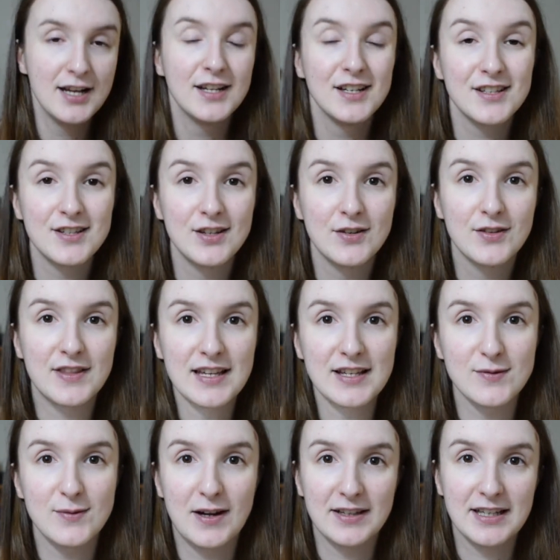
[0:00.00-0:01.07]
So
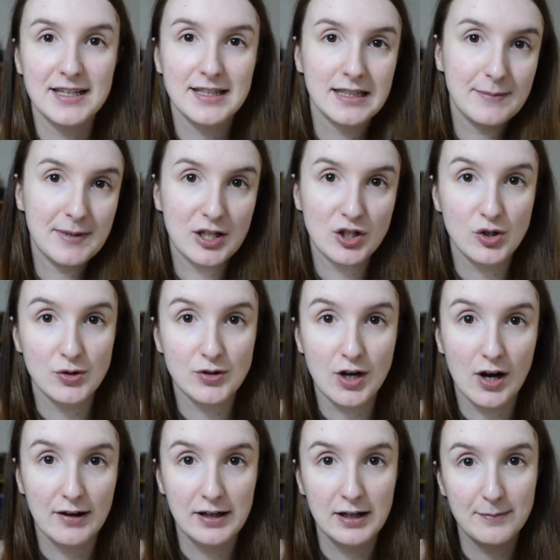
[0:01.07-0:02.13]
this one is going to be a
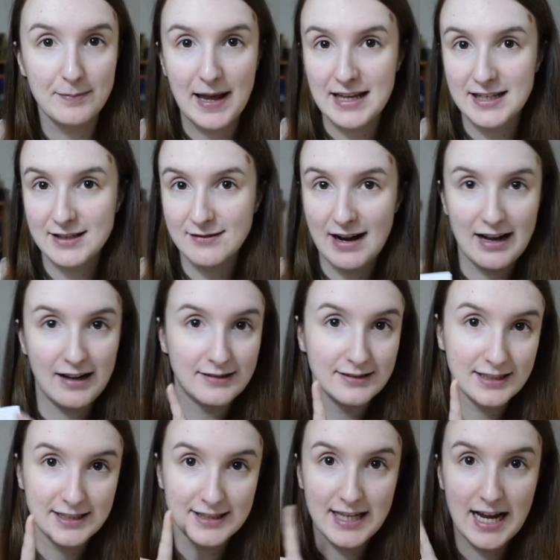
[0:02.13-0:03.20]
tutorial based
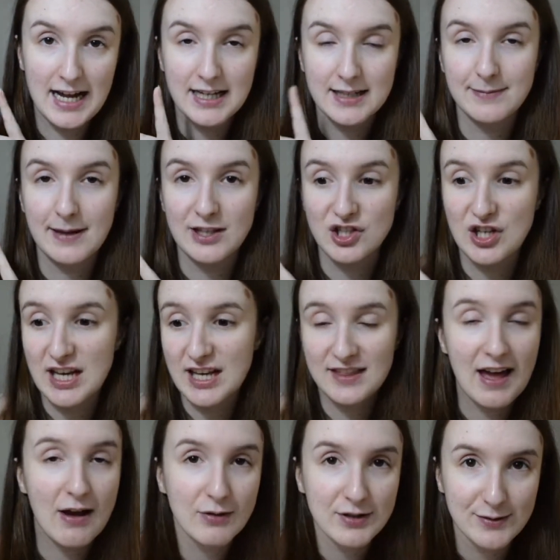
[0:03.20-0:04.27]
around Dark Magic.
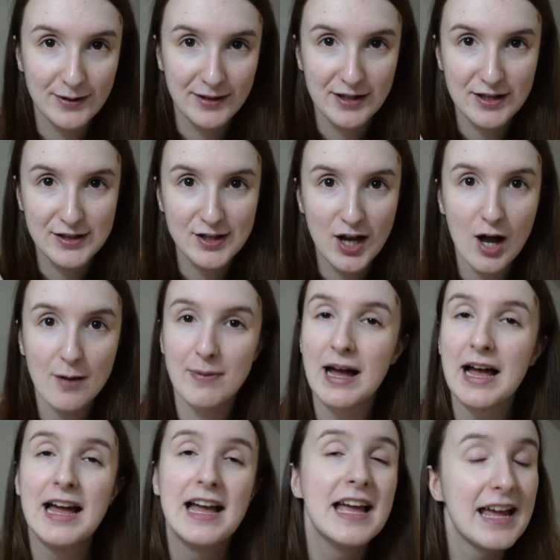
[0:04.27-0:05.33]
That was the one at the top.
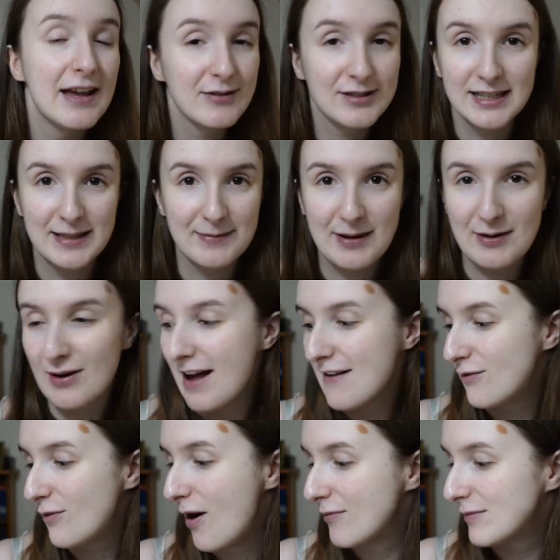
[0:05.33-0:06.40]
It was going to be
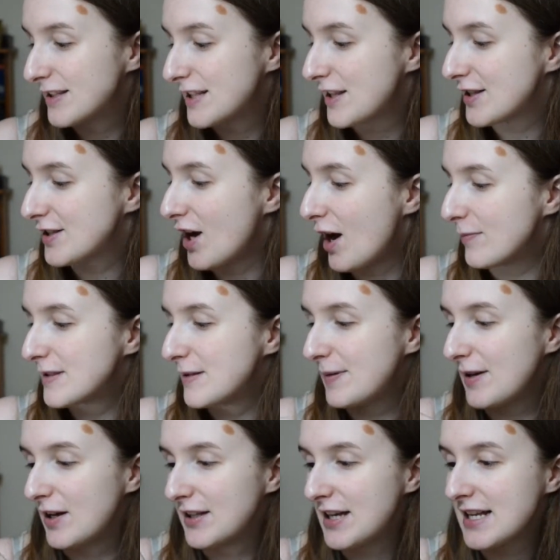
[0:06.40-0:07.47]
whatever one was at the top, to be
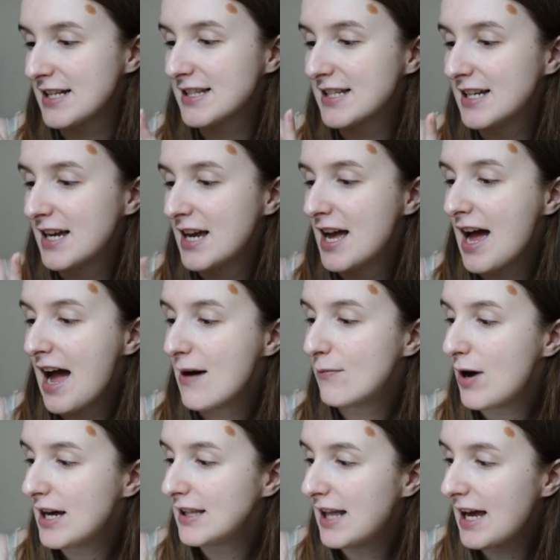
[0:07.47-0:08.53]
honest. And
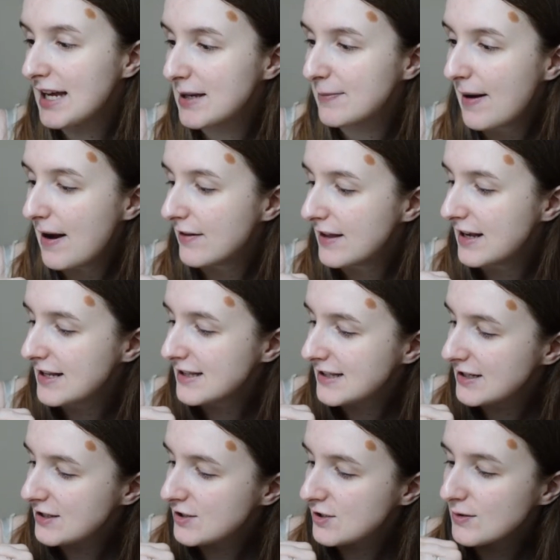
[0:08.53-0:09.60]
what I like about this
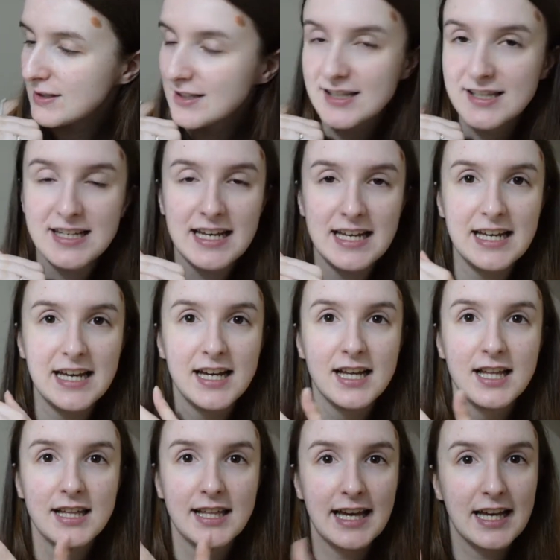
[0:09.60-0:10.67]
is you can see
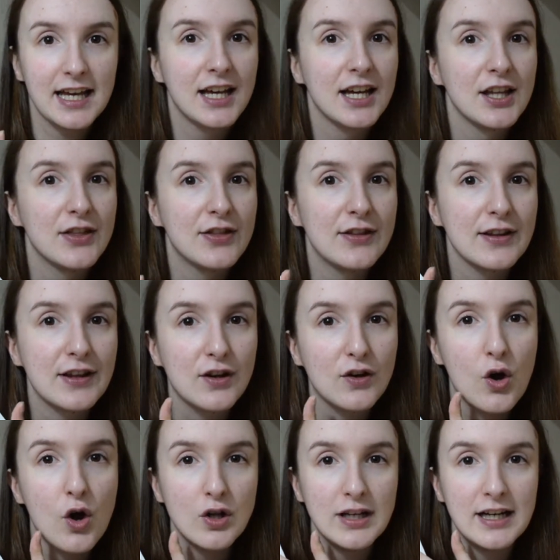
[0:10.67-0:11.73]
like the
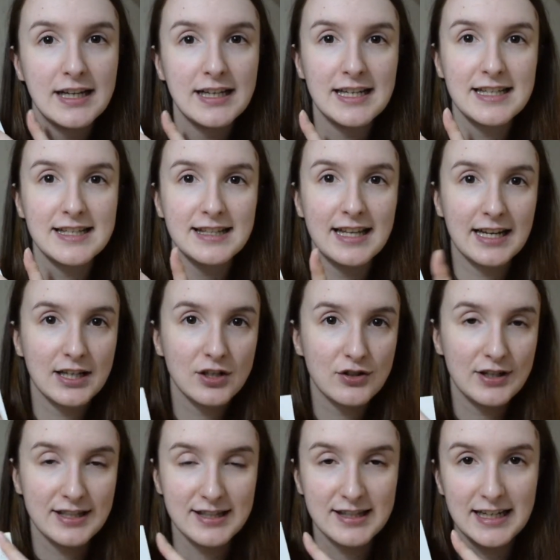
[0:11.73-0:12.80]
colour is like
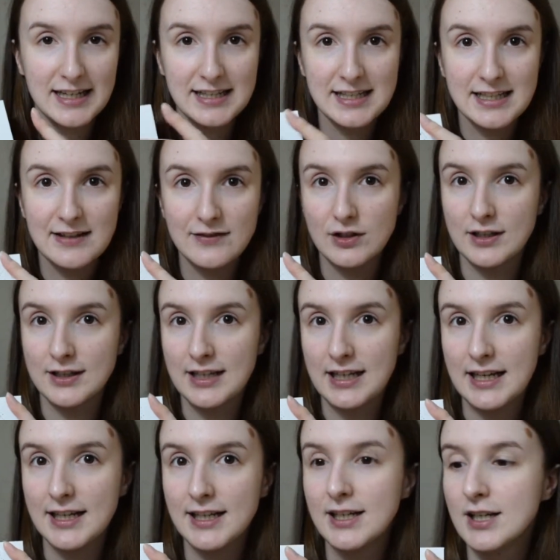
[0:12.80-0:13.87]
translated even on
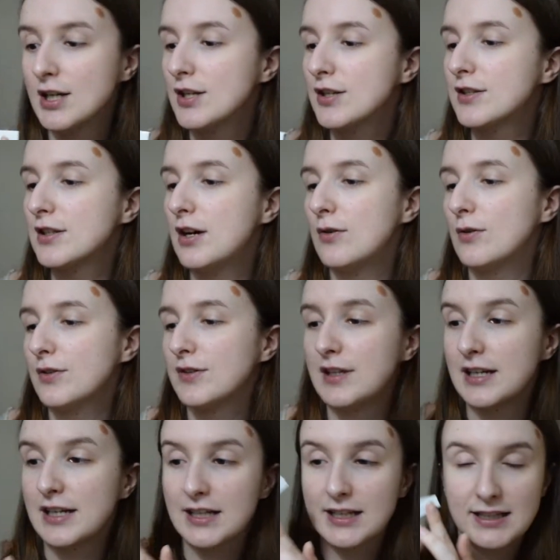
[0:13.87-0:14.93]
here. So
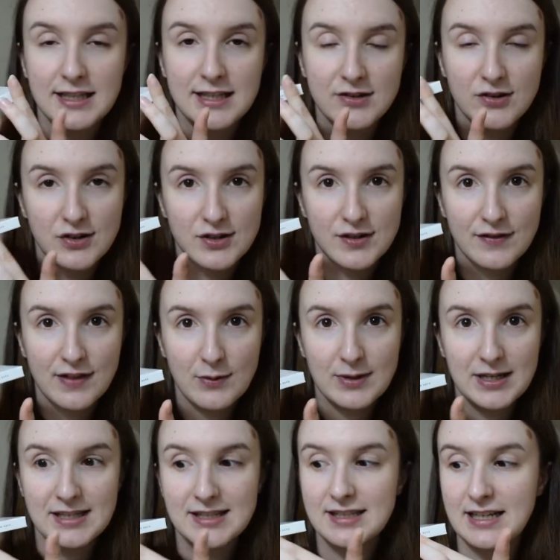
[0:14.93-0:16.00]
the glitter and stuff that
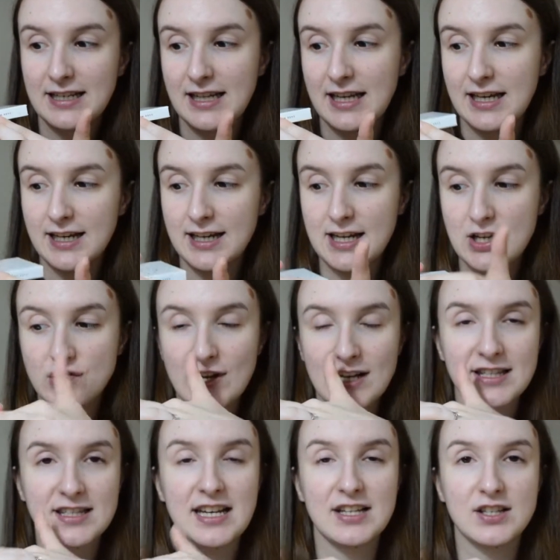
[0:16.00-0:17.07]
we've seen here, it
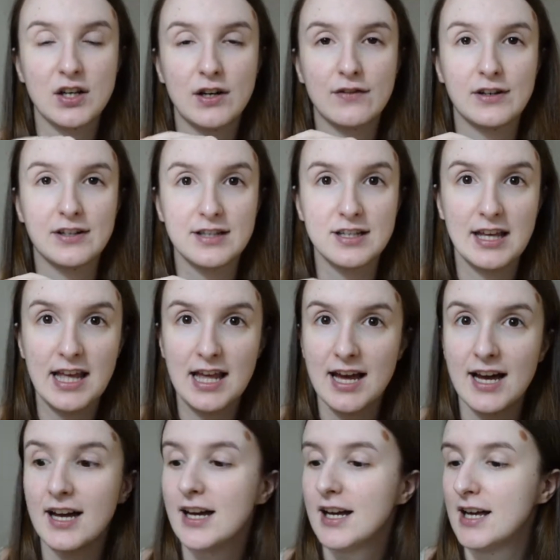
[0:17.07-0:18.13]
translates over onto
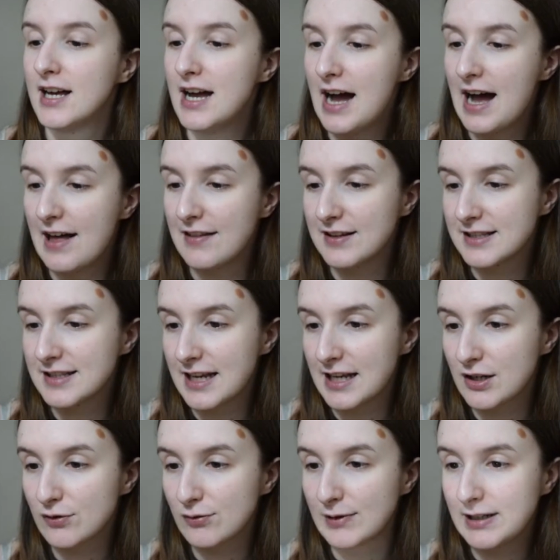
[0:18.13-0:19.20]
here, and there's
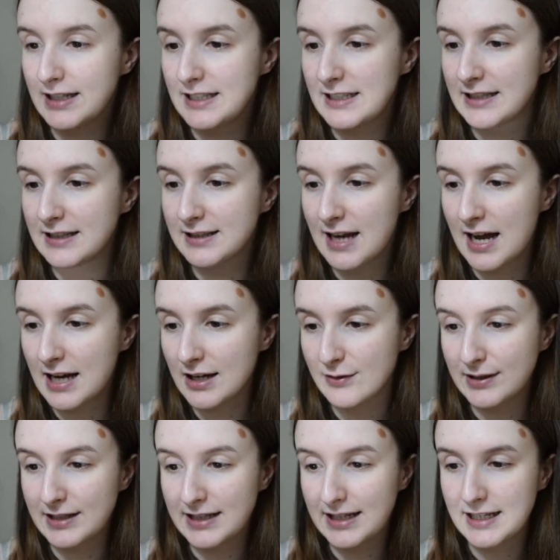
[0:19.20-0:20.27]
like green, dark
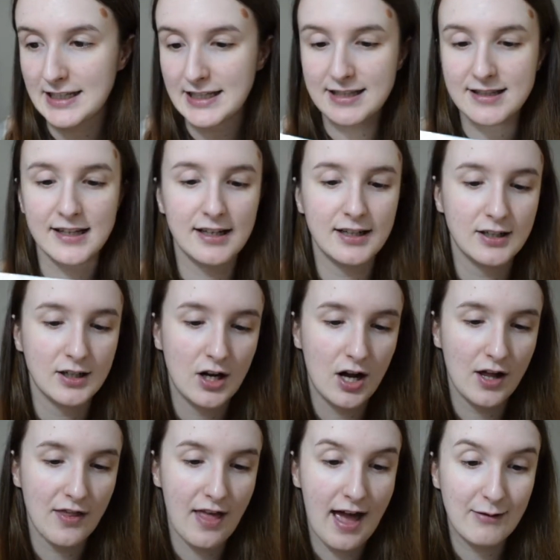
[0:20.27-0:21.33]
greeny glitter
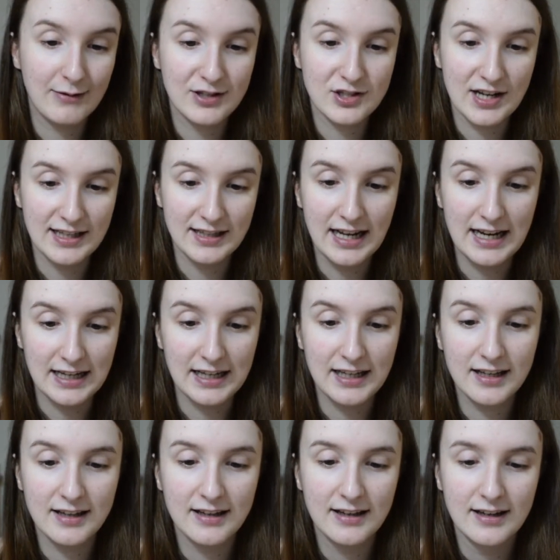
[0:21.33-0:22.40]
on there, which I
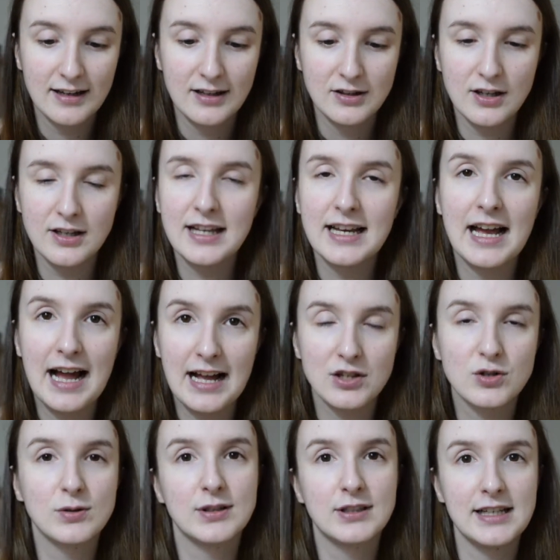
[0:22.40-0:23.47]
like. Not like
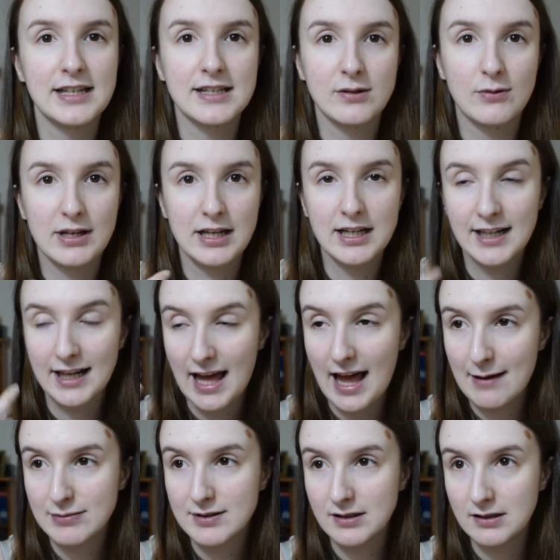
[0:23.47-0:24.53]
actual glitter where you're going to get
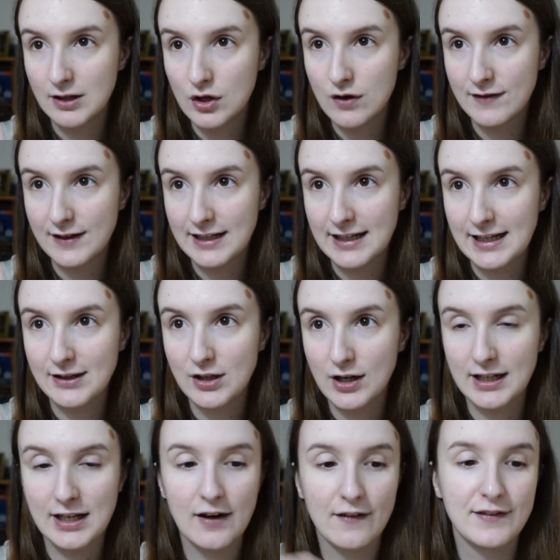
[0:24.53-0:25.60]
absolutely covered in it and not
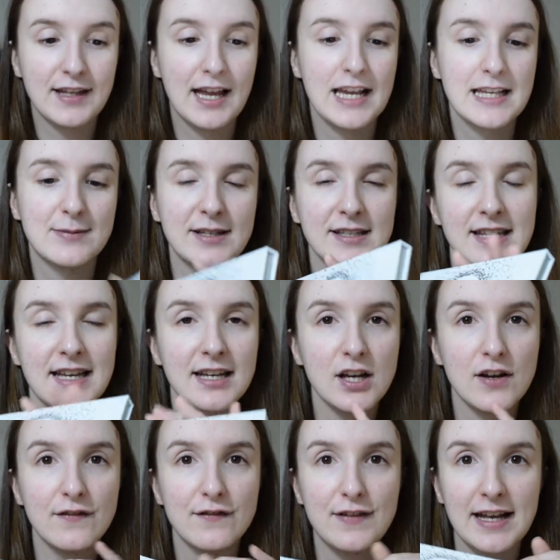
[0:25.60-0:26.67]
get it off for days, but it's like a
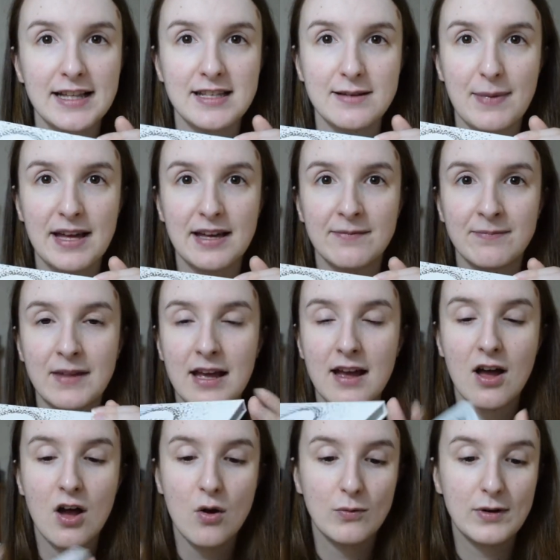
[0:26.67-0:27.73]
confetti bit,
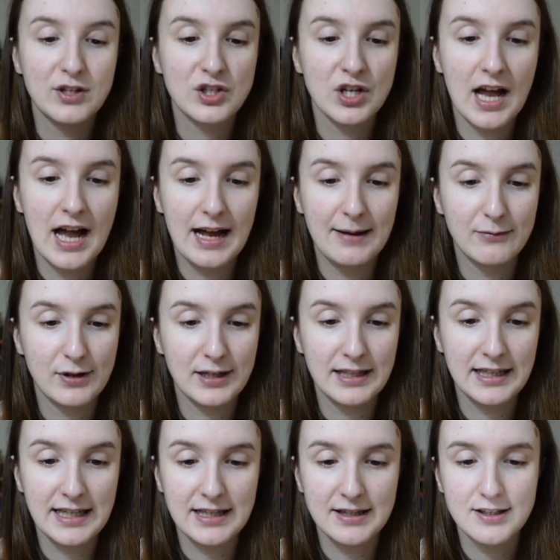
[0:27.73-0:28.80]
which I'm
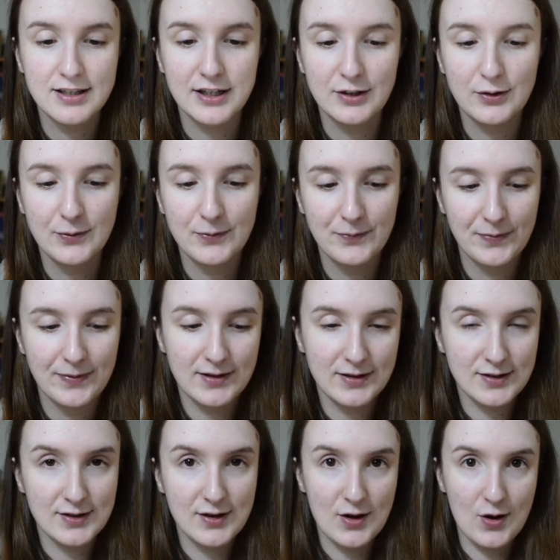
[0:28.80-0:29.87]
really into.
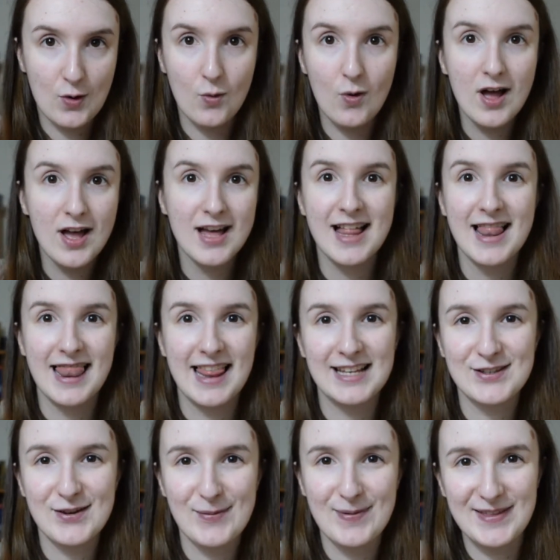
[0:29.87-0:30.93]
So let's
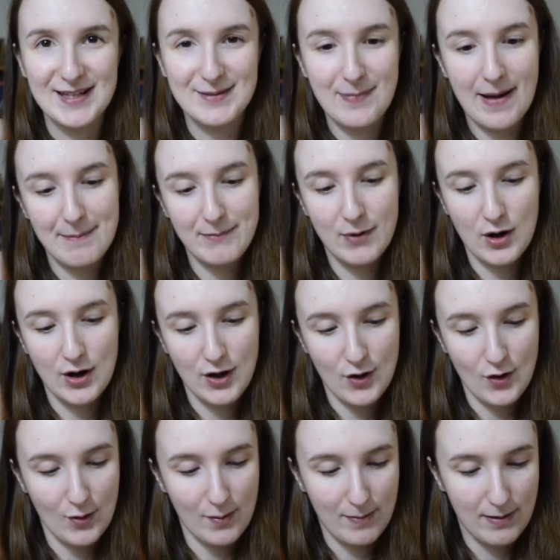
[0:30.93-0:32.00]
open this bad boy
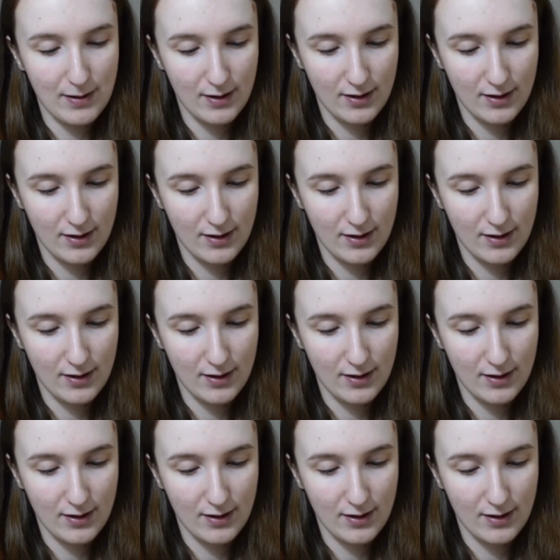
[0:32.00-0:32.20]
up.